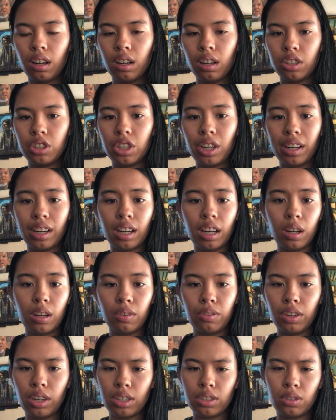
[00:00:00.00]
check it out.
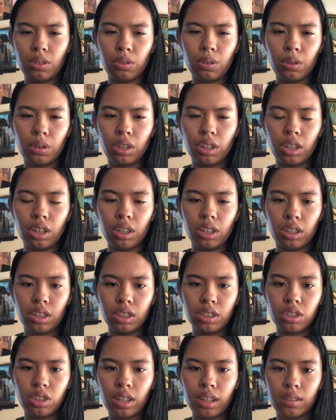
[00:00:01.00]
If you guys don't know her,
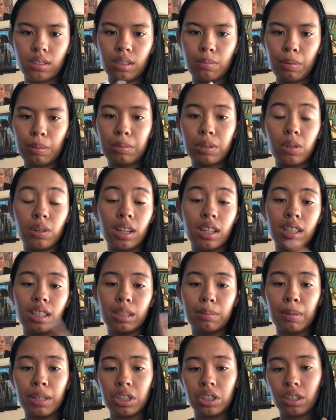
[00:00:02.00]
check out some episodes, and
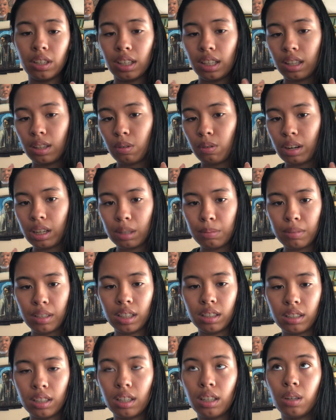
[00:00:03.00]
especially
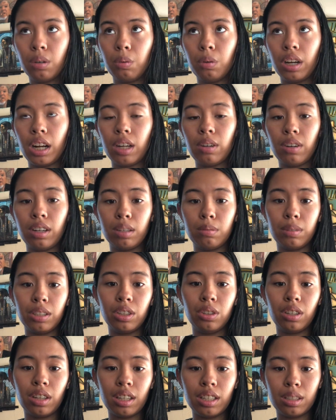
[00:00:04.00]
what I recommend
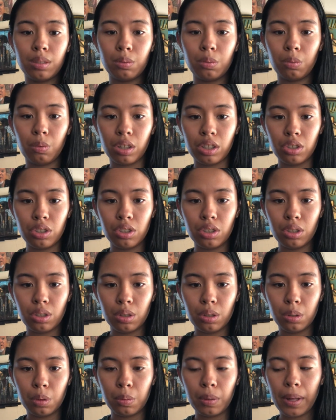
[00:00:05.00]
you guys want
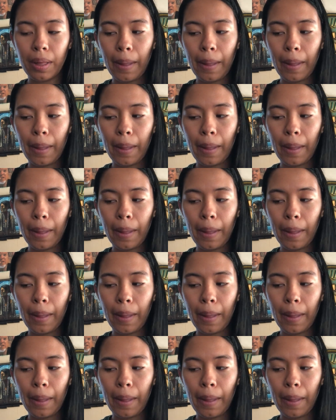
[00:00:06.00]
to